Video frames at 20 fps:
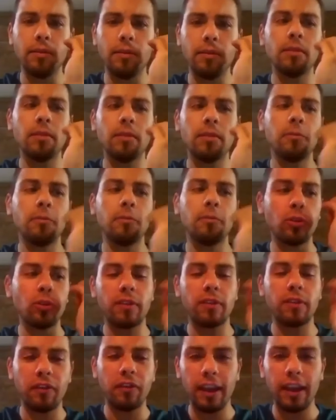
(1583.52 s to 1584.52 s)
put the
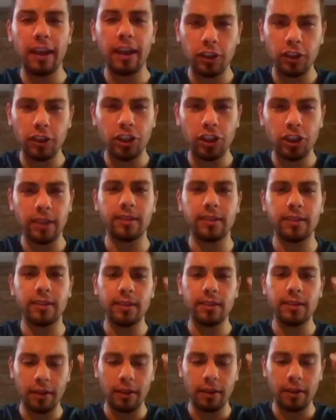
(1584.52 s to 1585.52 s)
faith in Jesus and
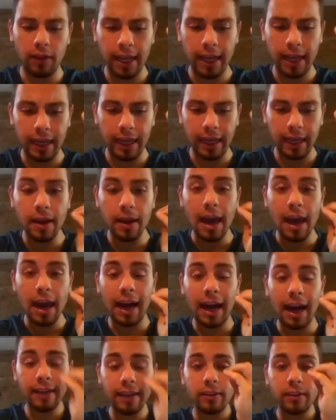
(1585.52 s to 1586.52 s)
stuff like that.
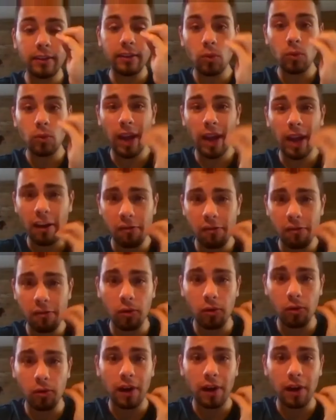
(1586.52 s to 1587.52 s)
And we have
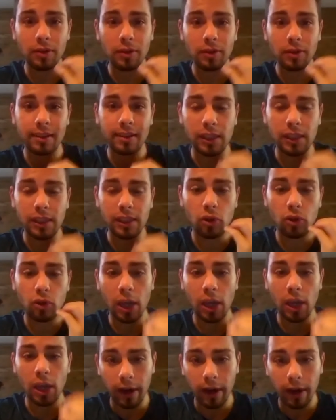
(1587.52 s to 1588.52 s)
proof how successful they
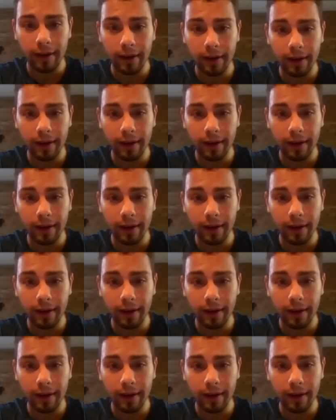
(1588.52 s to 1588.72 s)
were.